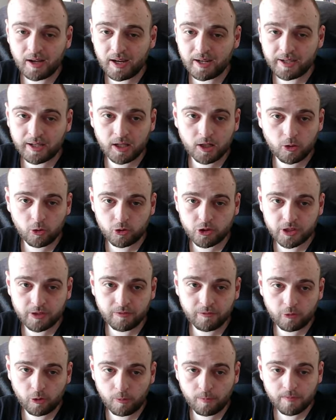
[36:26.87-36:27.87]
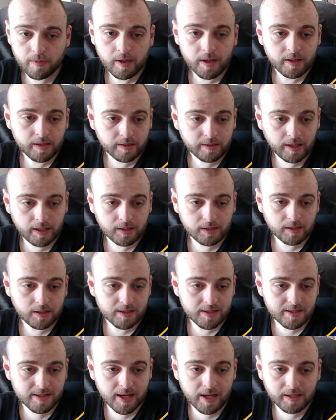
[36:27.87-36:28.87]
Acheloche from that
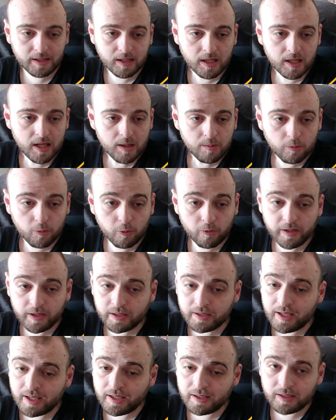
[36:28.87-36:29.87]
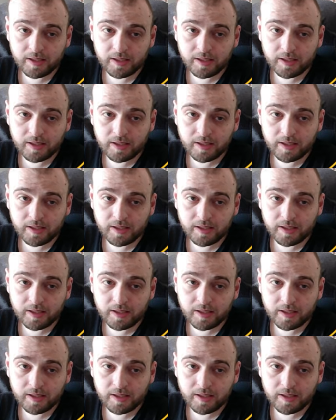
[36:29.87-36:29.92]
side. Moving then